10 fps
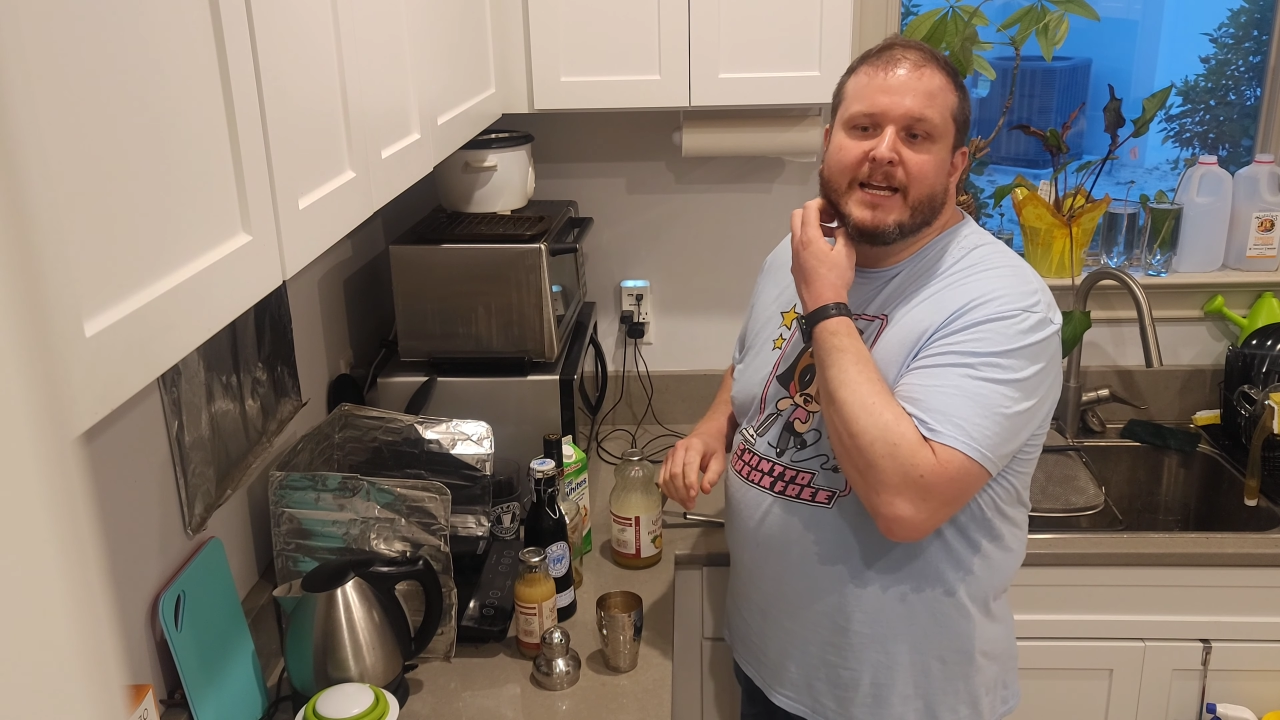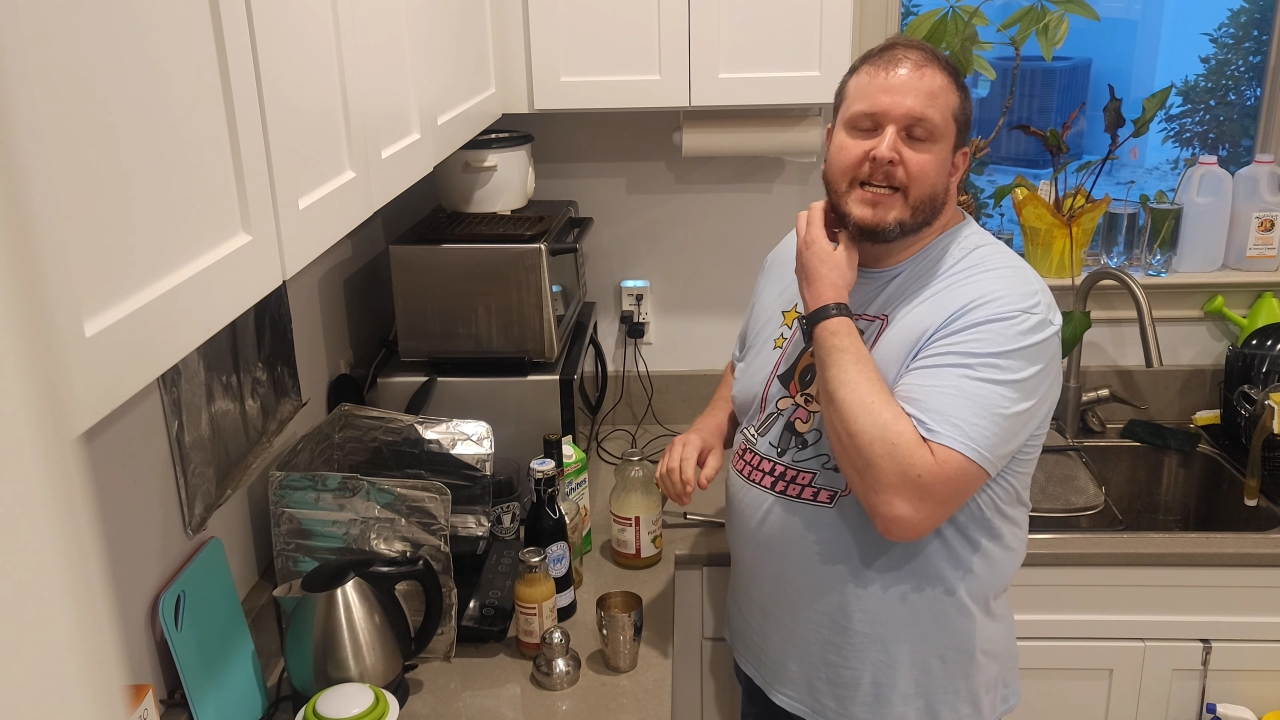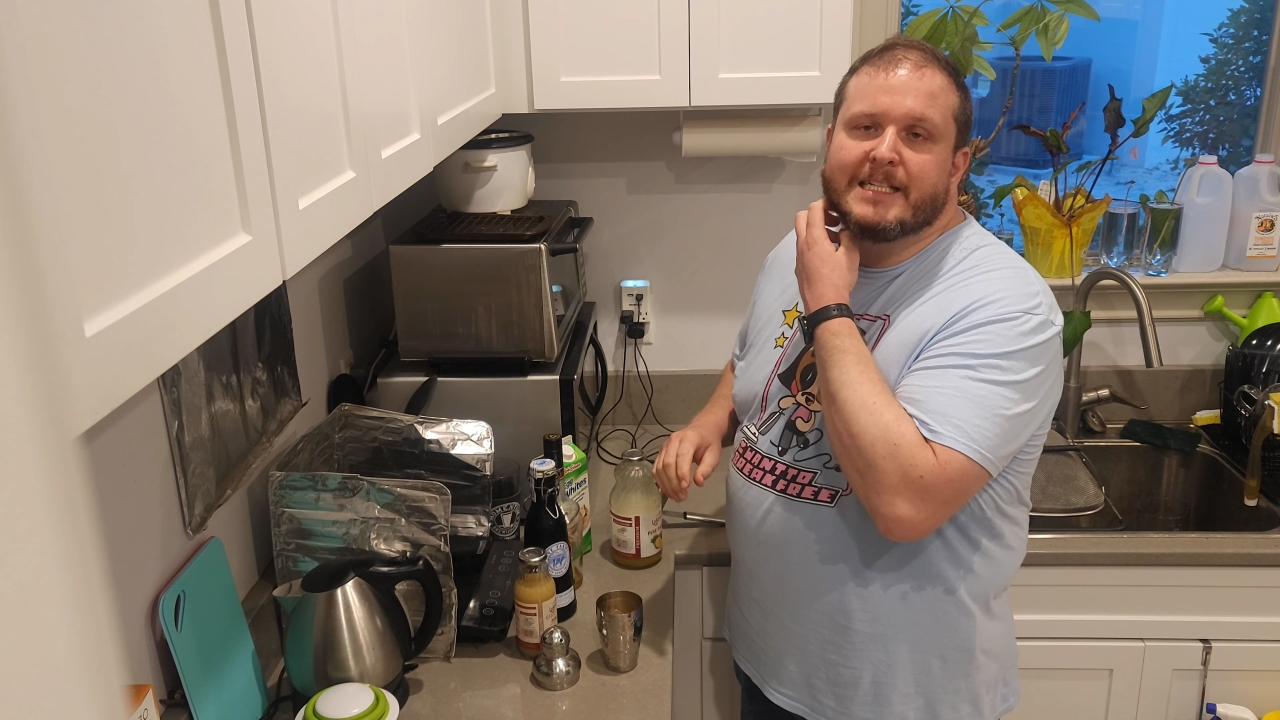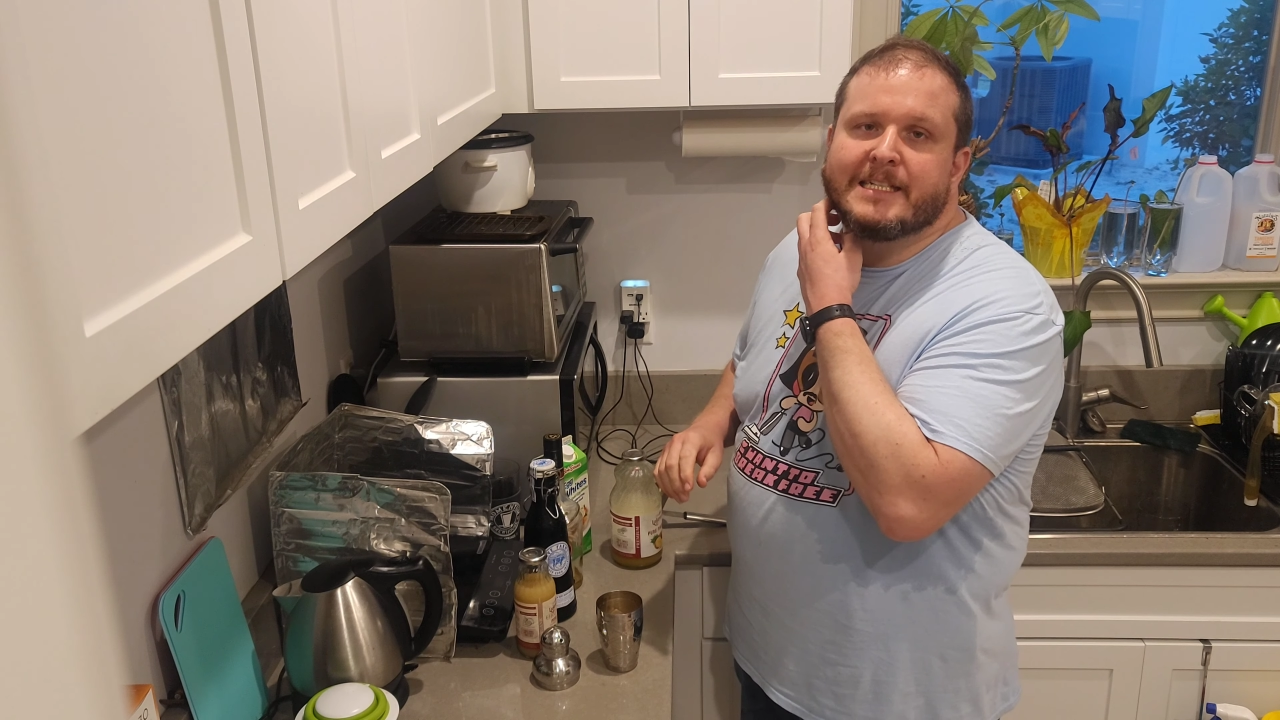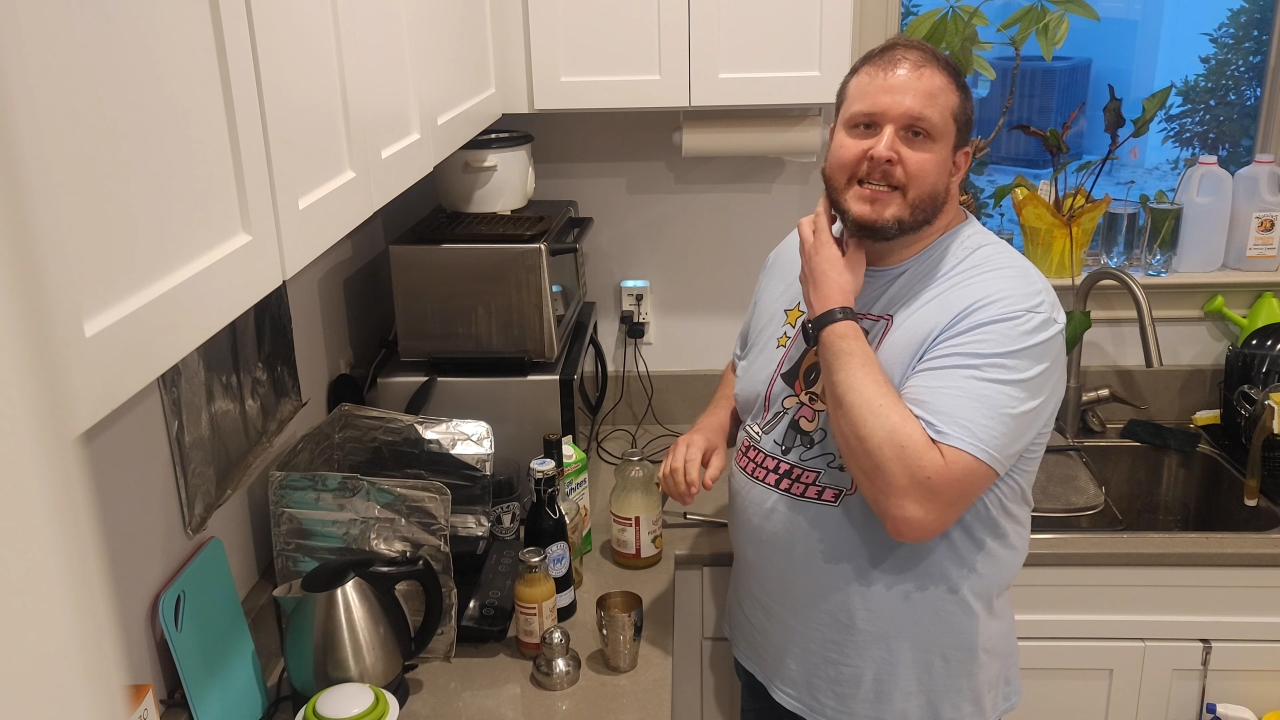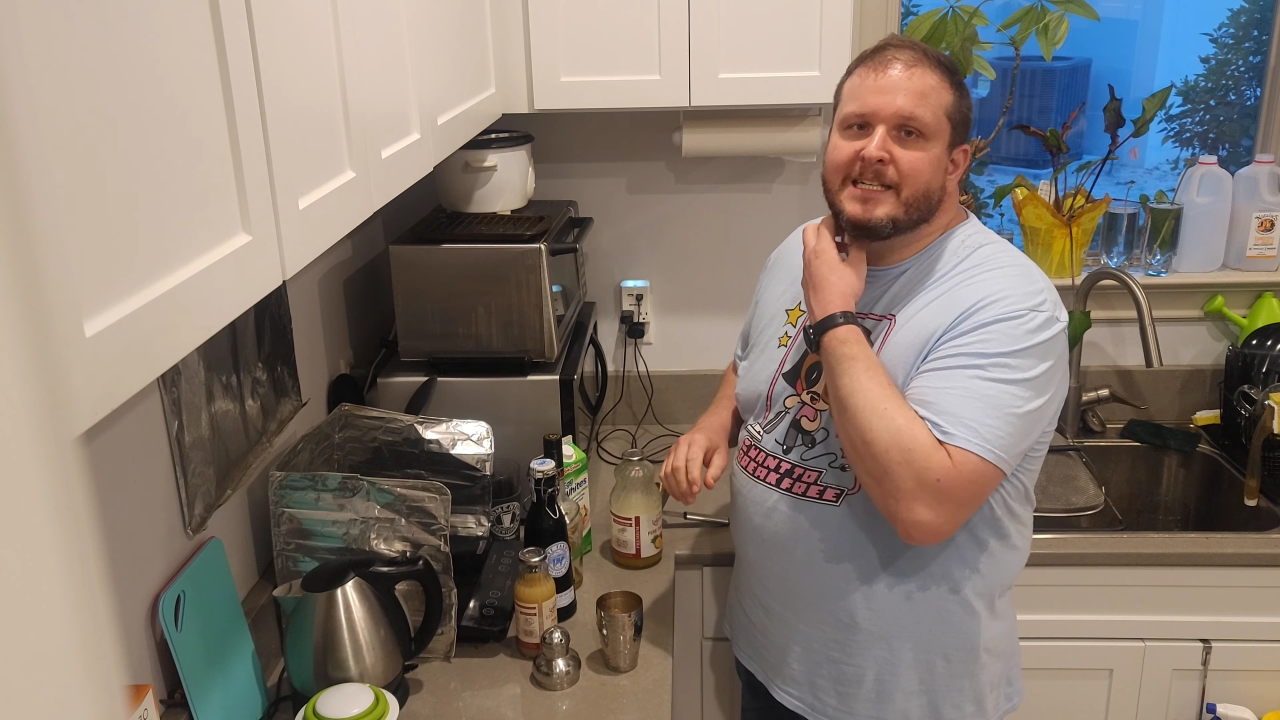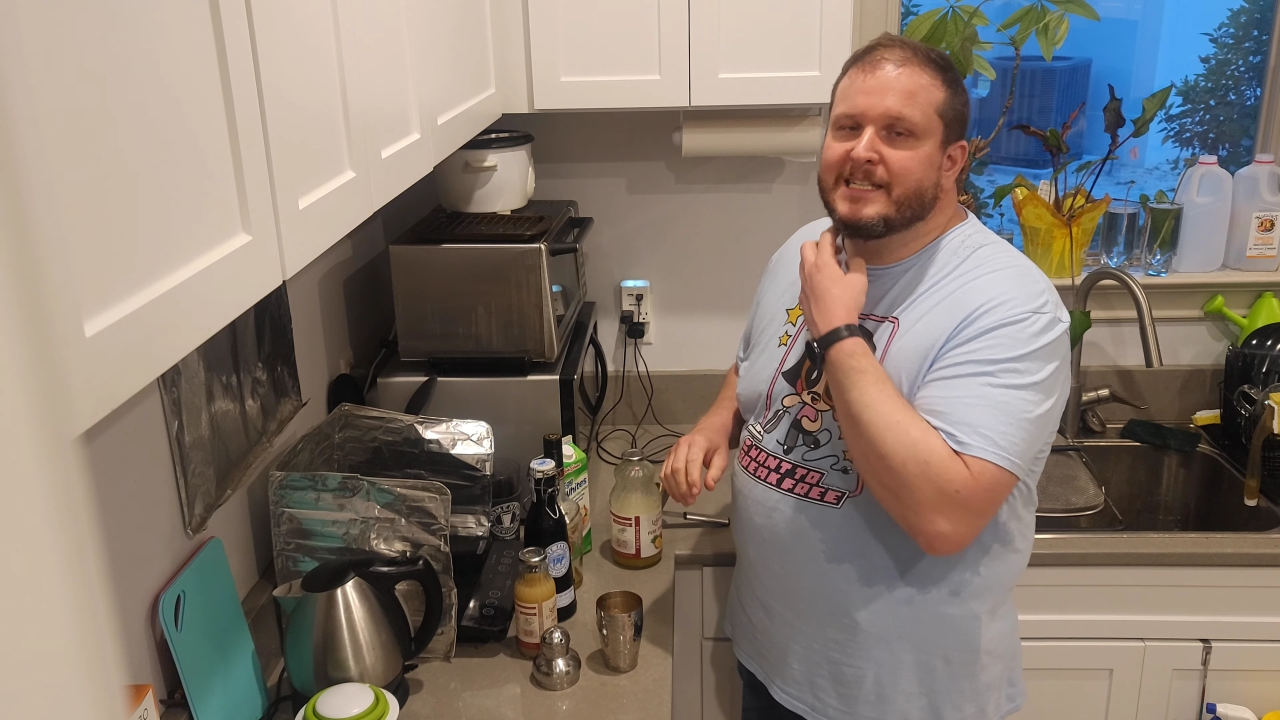eggs.